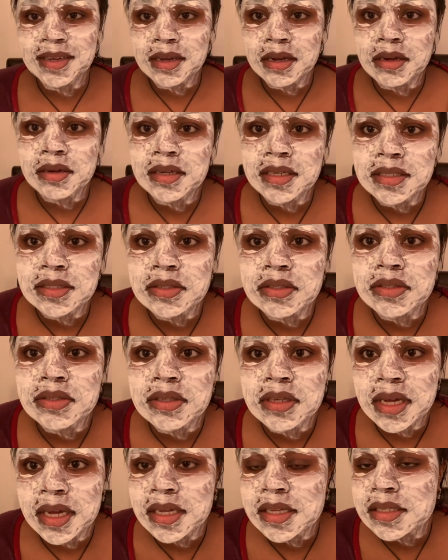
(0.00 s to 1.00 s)
All right, so you
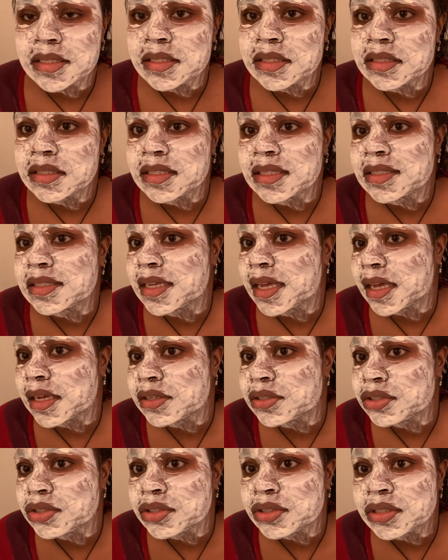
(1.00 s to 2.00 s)
guys, the
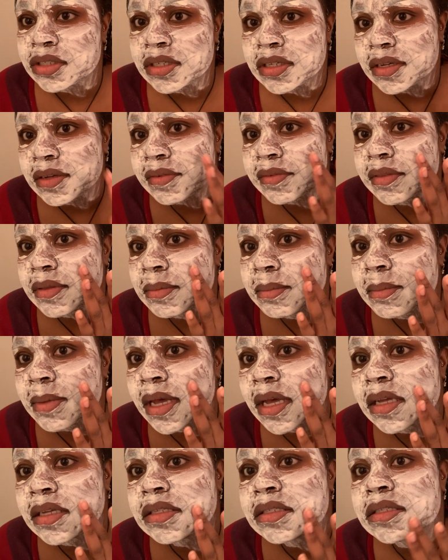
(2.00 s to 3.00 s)
texture of the
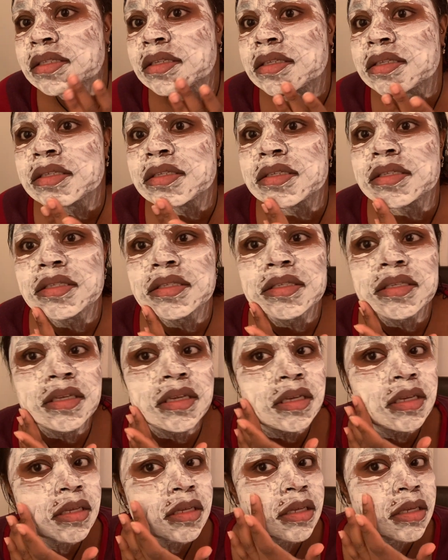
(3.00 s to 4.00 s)
mask is
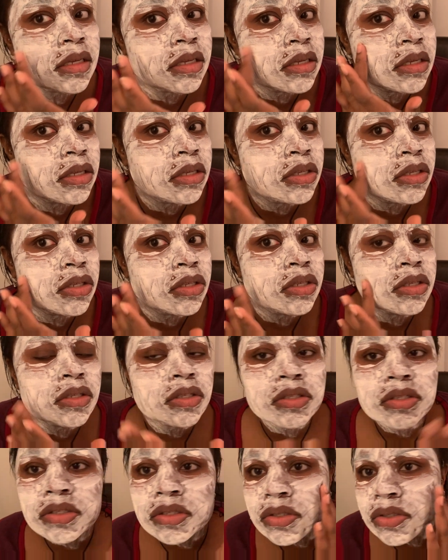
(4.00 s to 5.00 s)
like
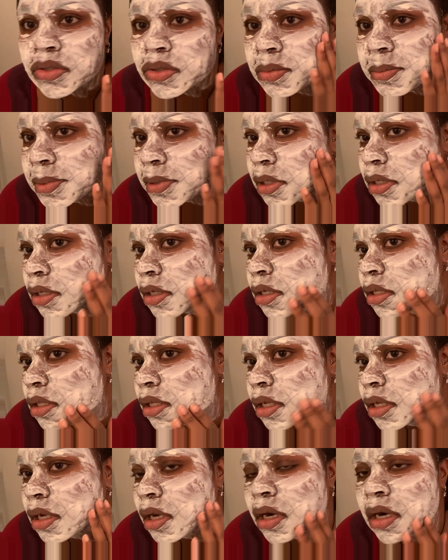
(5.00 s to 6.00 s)
super
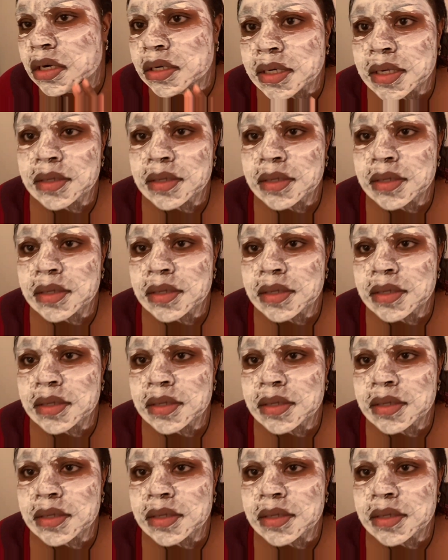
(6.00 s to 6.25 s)
like hard now.